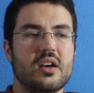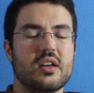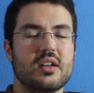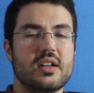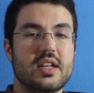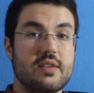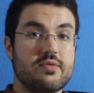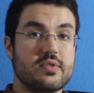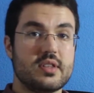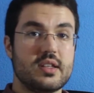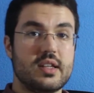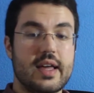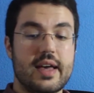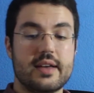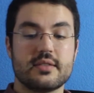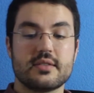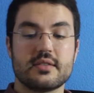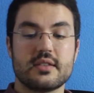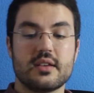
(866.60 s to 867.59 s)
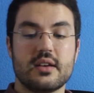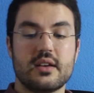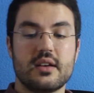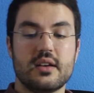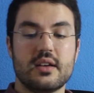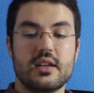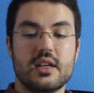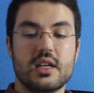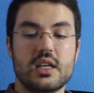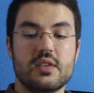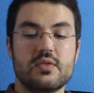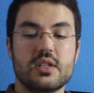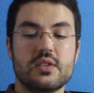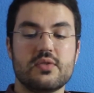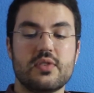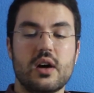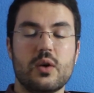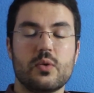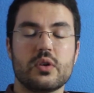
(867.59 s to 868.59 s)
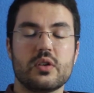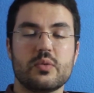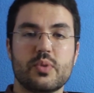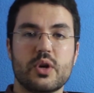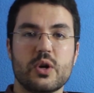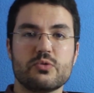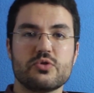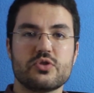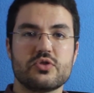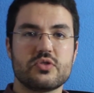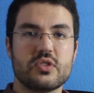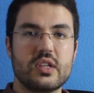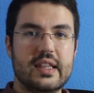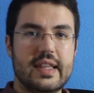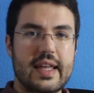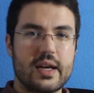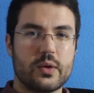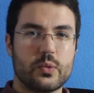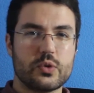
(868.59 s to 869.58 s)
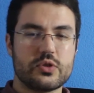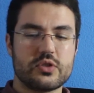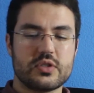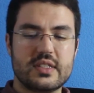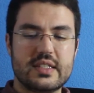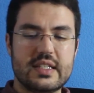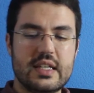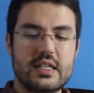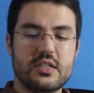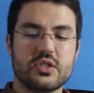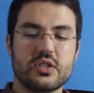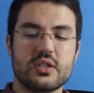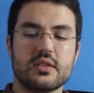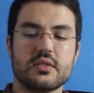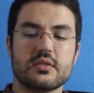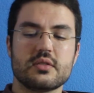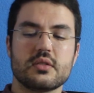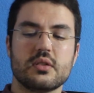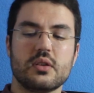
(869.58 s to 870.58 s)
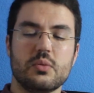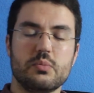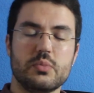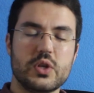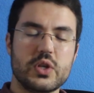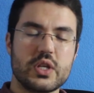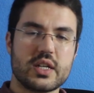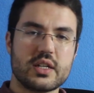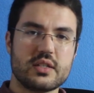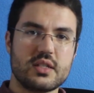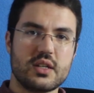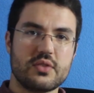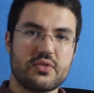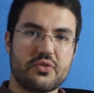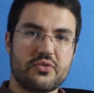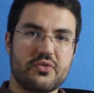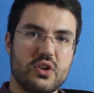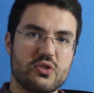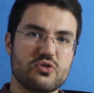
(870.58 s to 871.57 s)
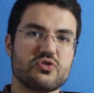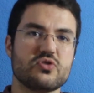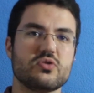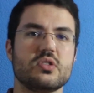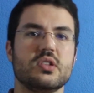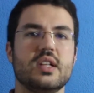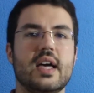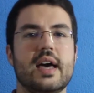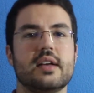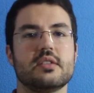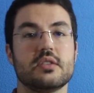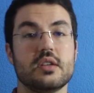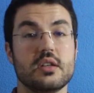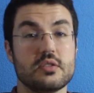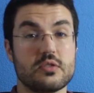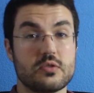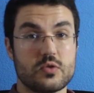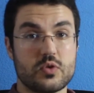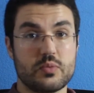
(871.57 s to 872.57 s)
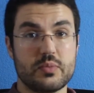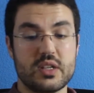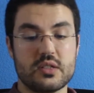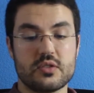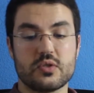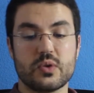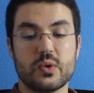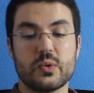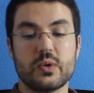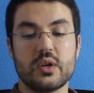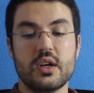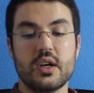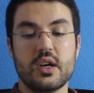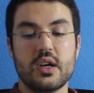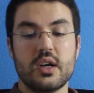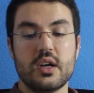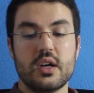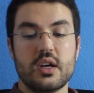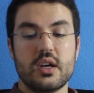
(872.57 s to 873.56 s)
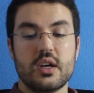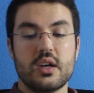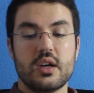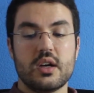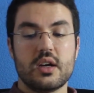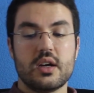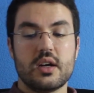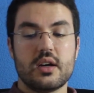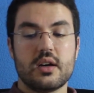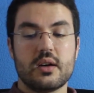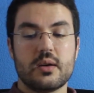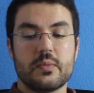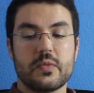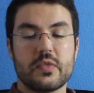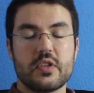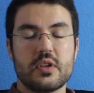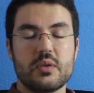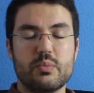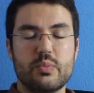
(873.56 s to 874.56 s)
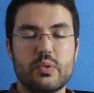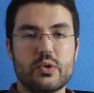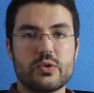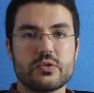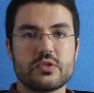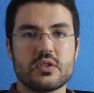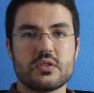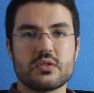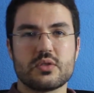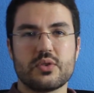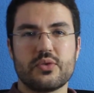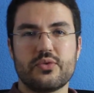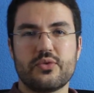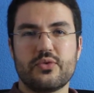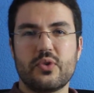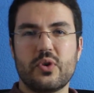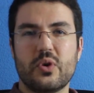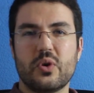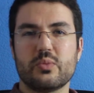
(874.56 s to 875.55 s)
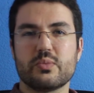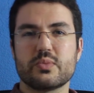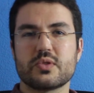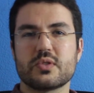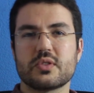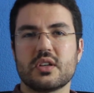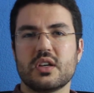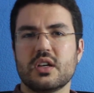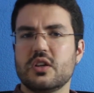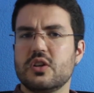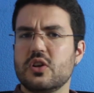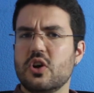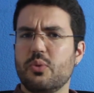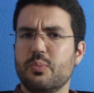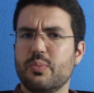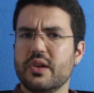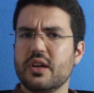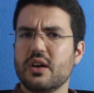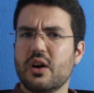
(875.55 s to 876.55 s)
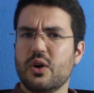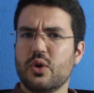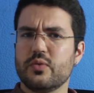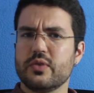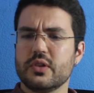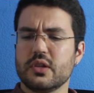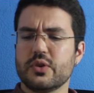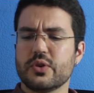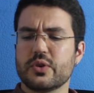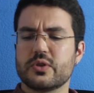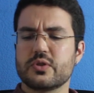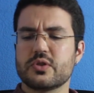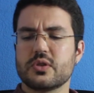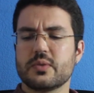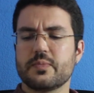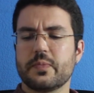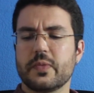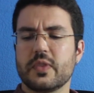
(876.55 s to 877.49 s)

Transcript: Nevertheless, even if our approach to language teaching is communicative, functional, and instrumental, the importance of forms cannot be overlooked.